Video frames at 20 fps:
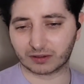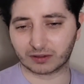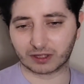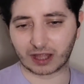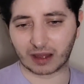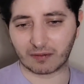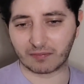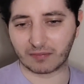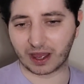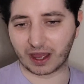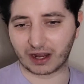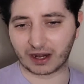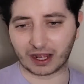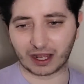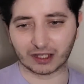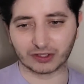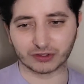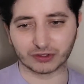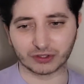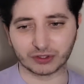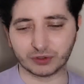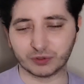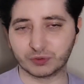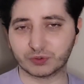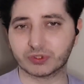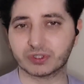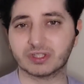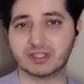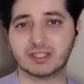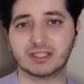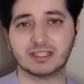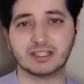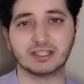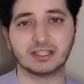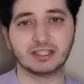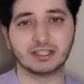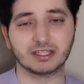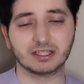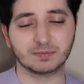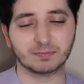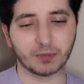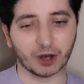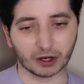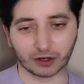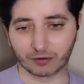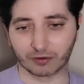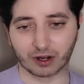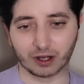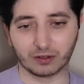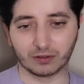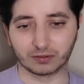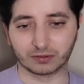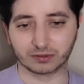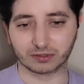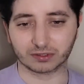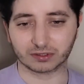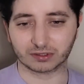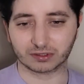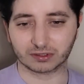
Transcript: that man has you spun around.